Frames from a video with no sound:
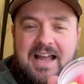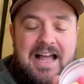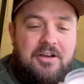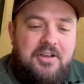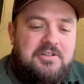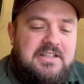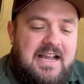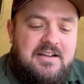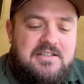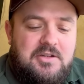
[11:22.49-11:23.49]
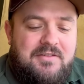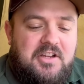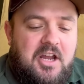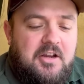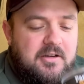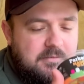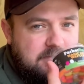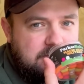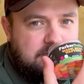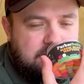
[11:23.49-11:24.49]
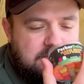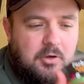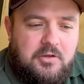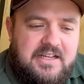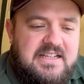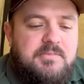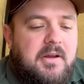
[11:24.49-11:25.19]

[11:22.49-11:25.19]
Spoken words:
out of those snags to have a go on these.